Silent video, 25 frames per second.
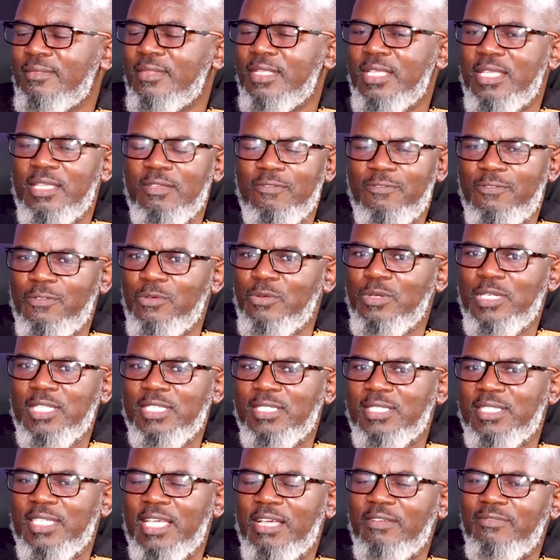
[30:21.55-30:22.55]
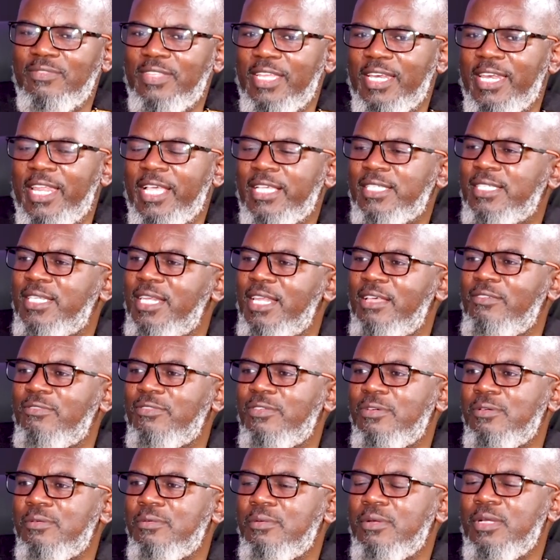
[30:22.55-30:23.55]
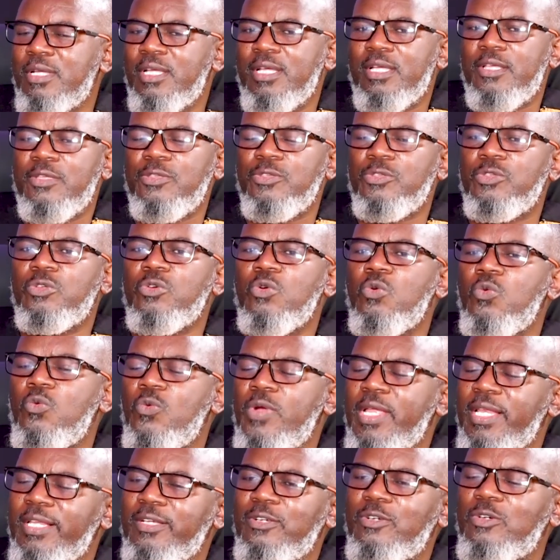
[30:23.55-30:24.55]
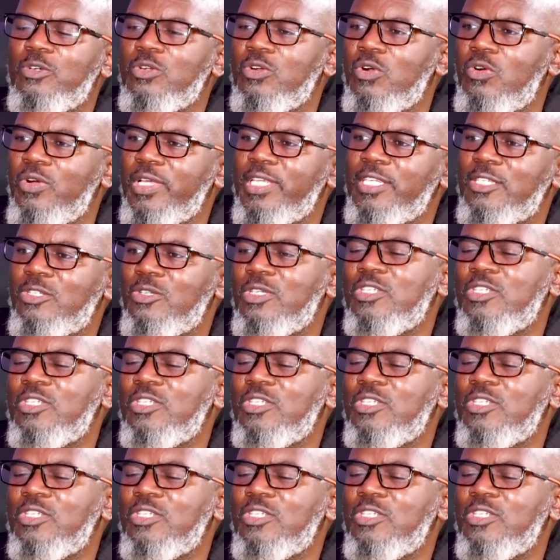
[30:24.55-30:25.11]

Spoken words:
If you deserve the next level, you will grow into.